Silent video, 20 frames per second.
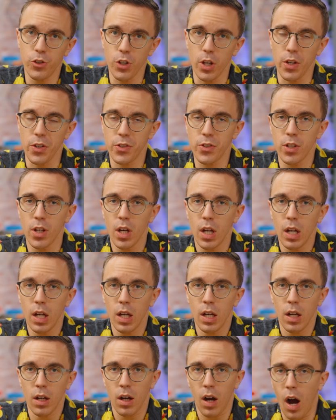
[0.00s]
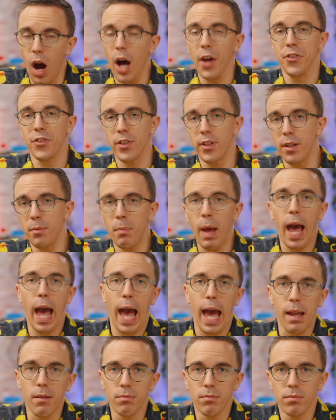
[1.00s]
just Austin and
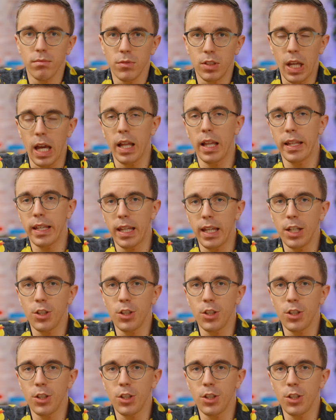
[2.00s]
Matt yelling at